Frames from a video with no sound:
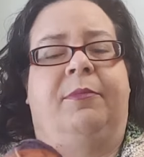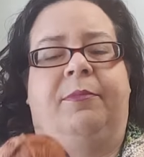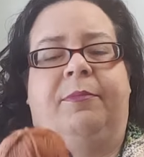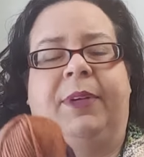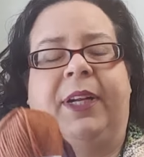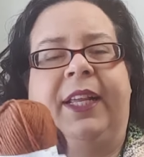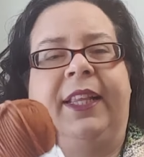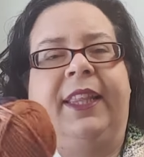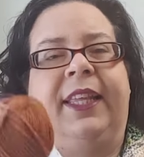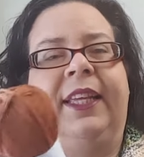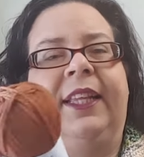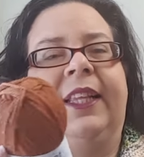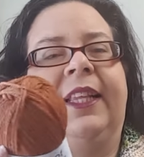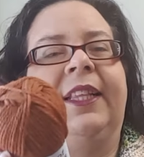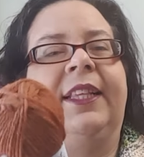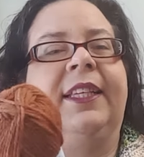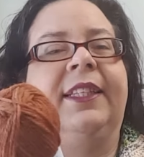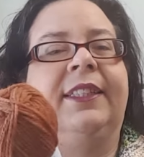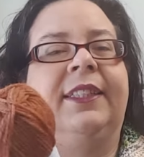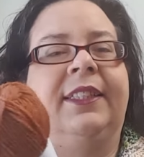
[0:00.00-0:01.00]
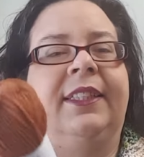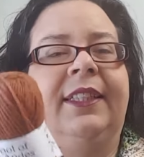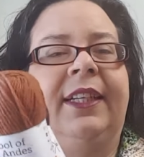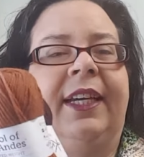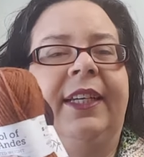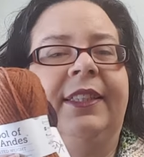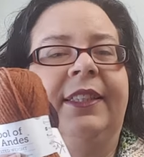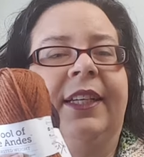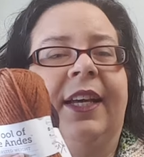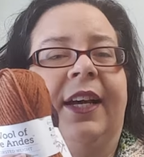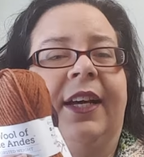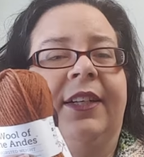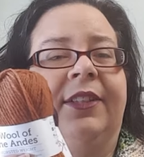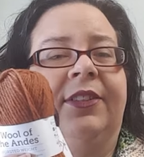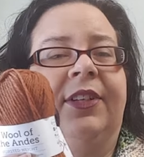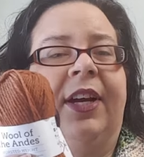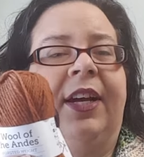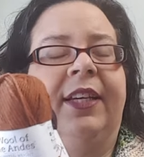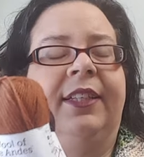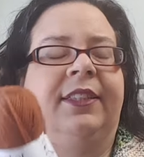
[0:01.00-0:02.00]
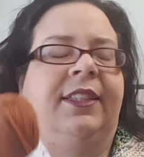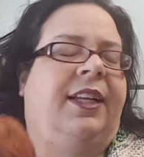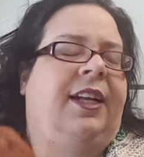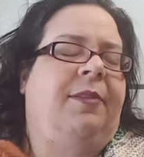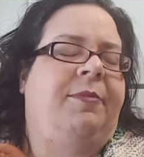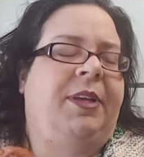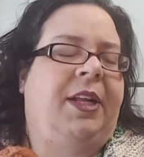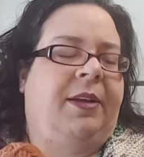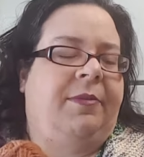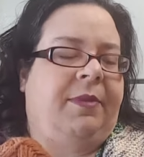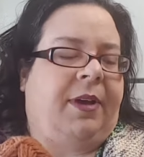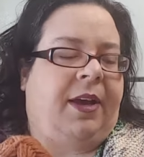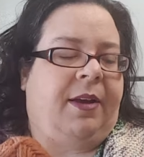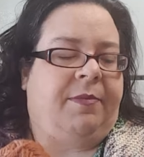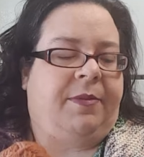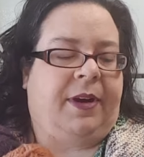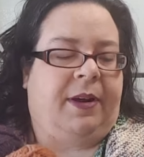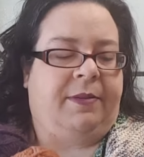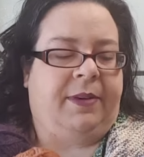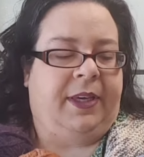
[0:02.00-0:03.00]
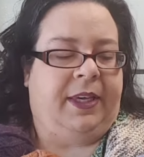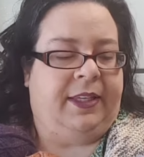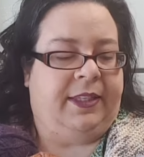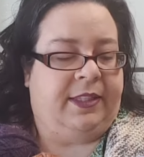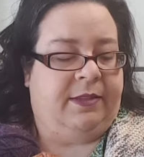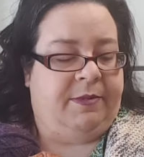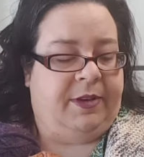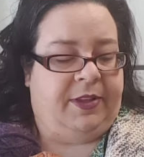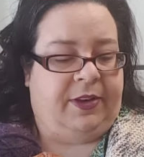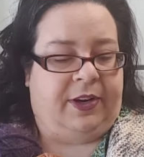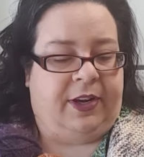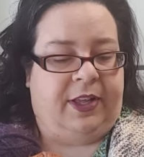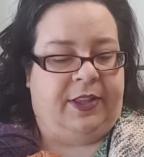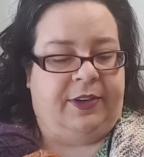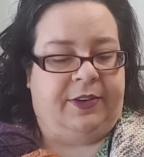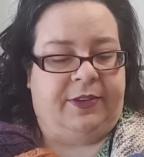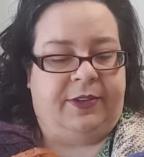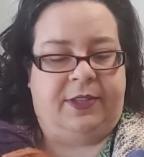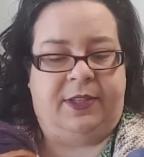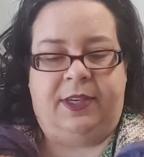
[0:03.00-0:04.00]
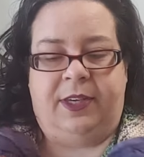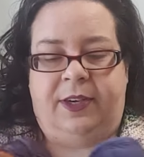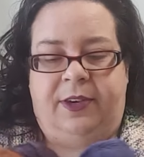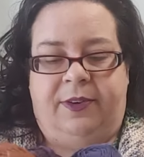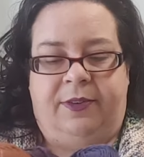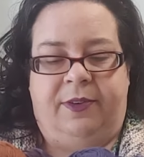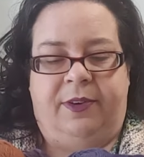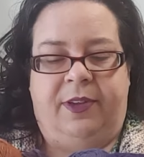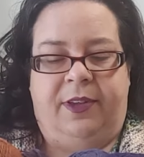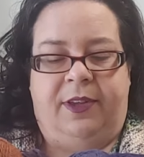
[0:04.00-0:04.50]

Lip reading: But I think this is a nice contrast, and I mean I'll probably get some other colors too,